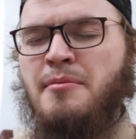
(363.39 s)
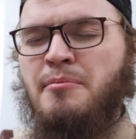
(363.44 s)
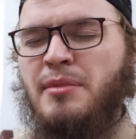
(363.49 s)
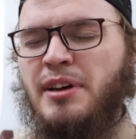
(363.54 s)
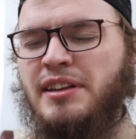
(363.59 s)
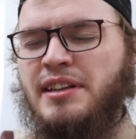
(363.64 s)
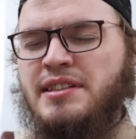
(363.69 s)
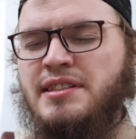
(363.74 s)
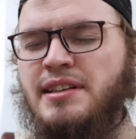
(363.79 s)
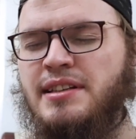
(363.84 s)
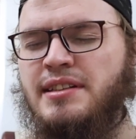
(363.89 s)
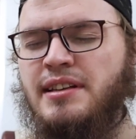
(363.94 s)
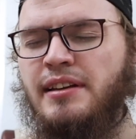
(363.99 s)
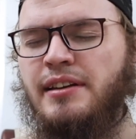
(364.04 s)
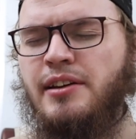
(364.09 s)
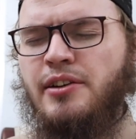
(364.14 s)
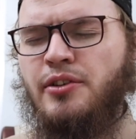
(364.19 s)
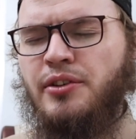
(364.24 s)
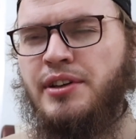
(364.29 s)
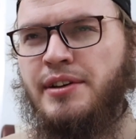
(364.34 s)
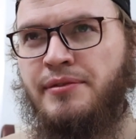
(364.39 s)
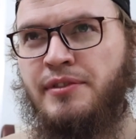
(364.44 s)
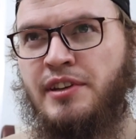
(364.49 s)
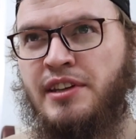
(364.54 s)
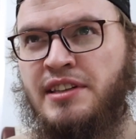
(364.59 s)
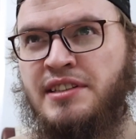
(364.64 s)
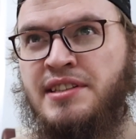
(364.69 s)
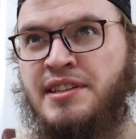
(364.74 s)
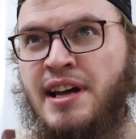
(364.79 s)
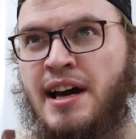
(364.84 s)
But this is a little different
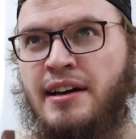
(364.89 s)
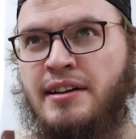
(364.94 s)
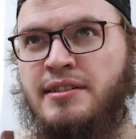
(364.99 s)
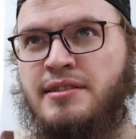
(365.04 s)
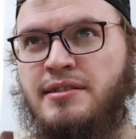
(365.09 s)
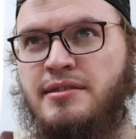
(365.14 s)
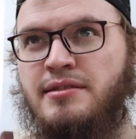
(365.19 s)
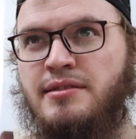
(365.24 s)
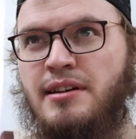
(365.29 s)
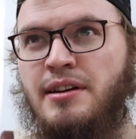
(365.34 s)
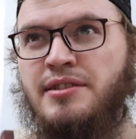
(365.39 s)
than stocks.